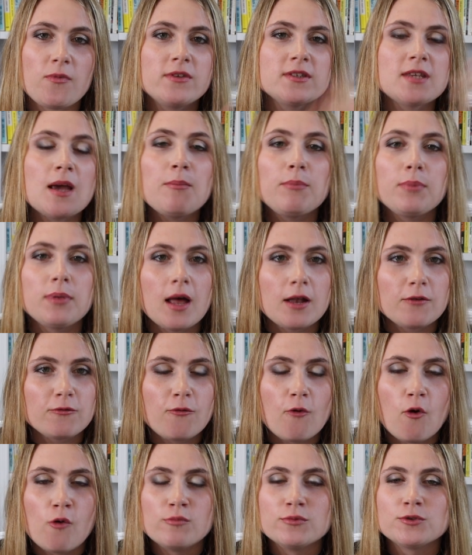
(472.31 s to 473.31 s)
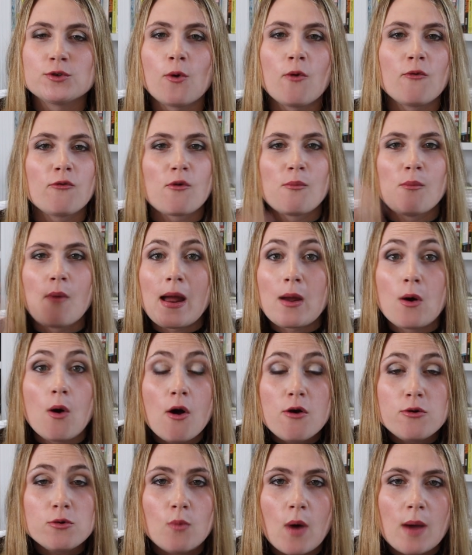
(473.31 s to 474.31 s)
some platforms or from my
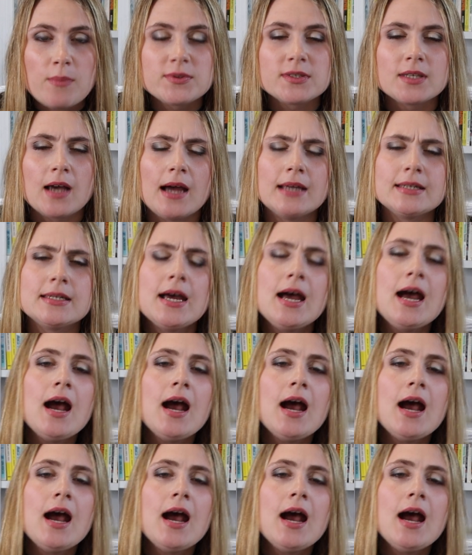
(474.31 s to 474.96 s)
own website,